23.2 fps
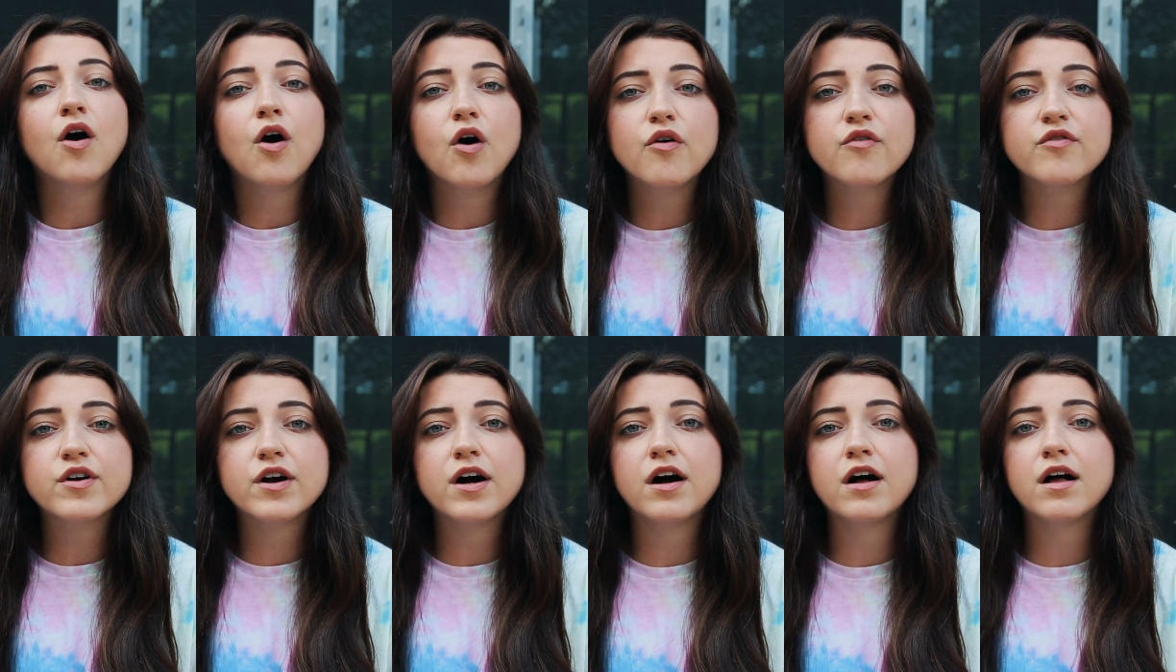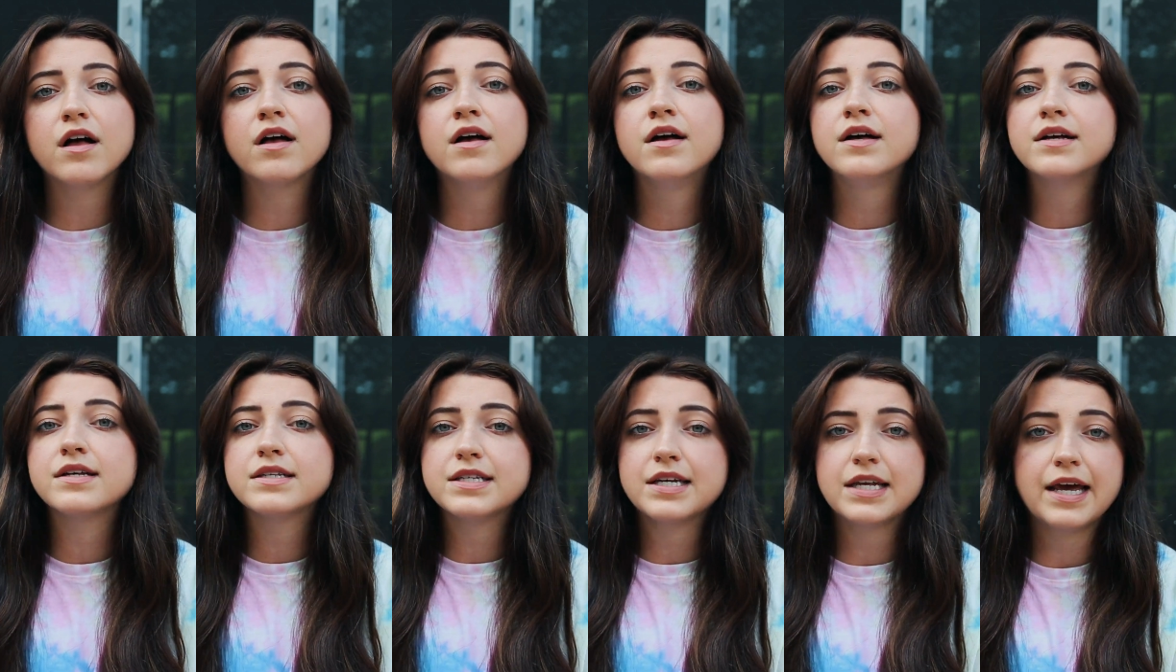overall,
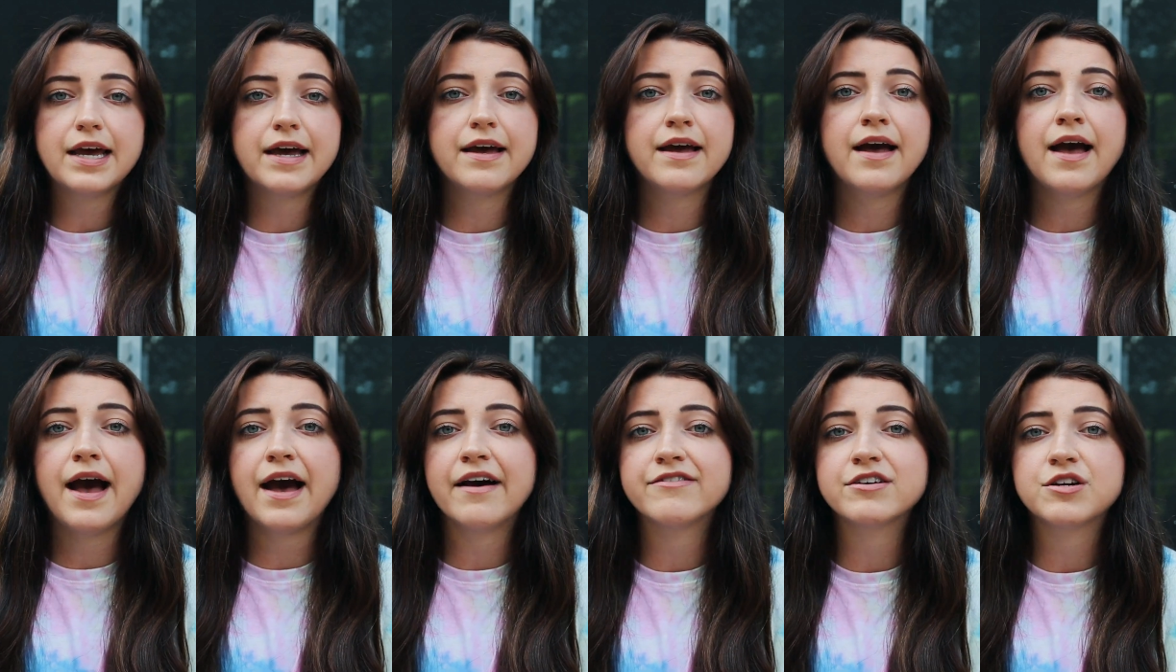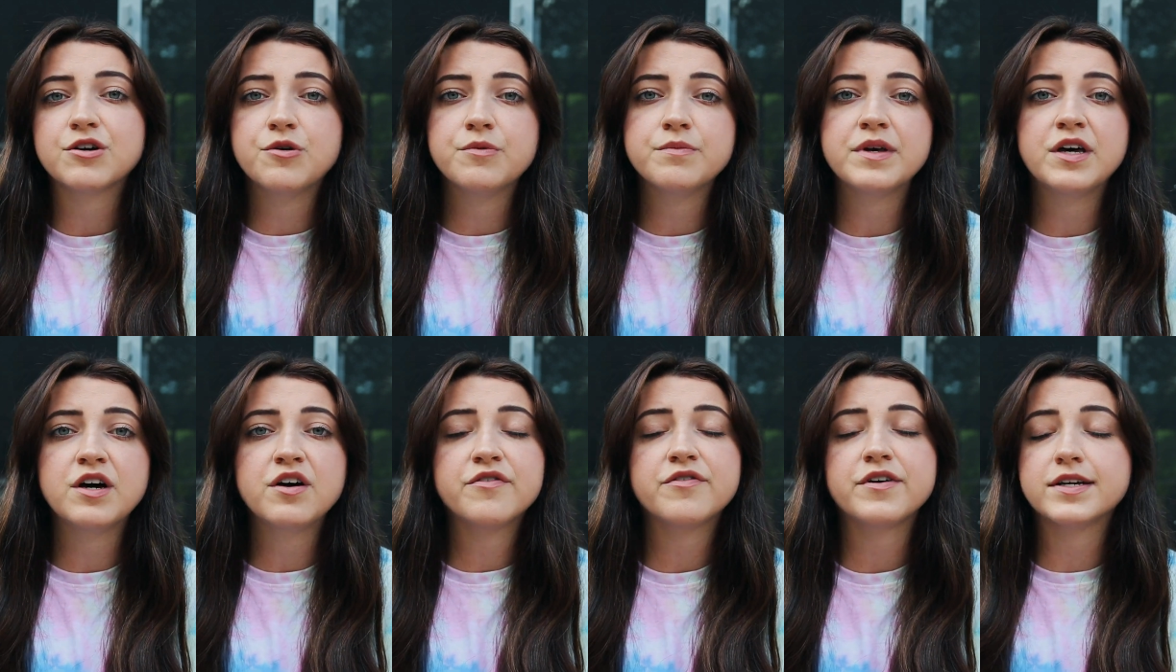today having
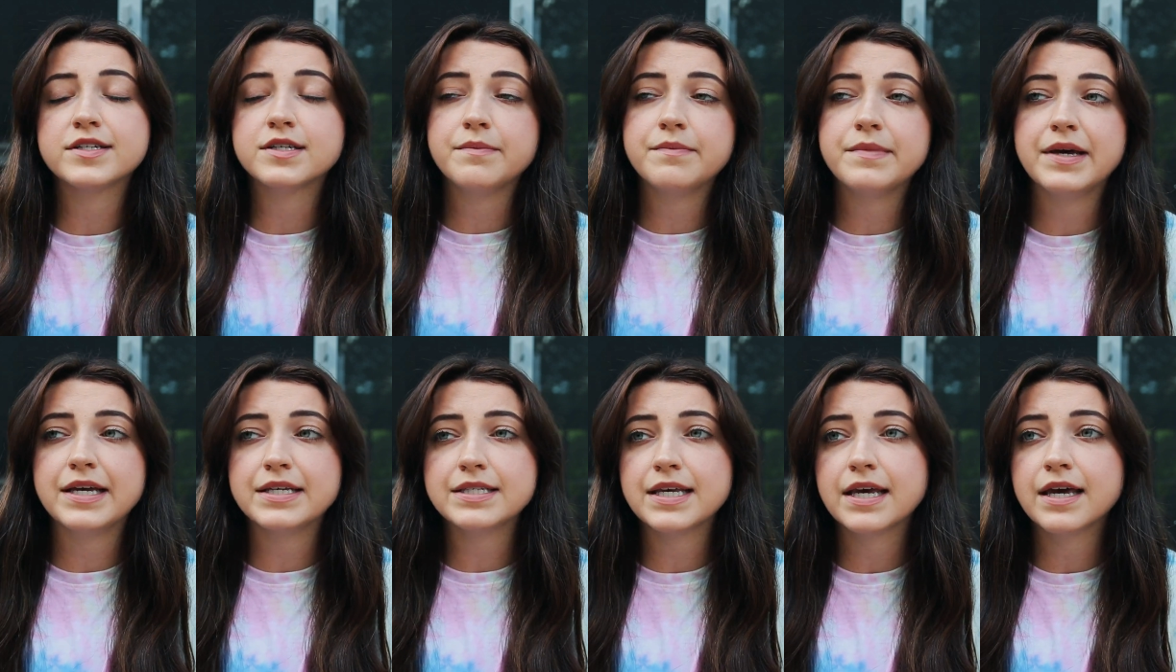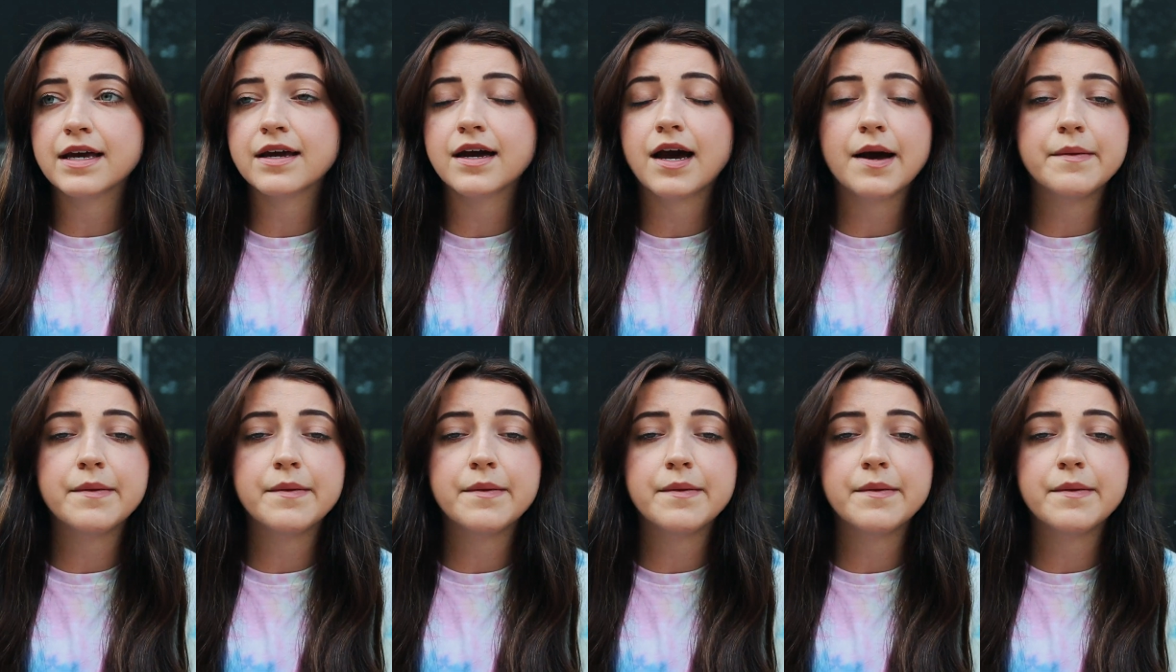oatmeal felt amazing.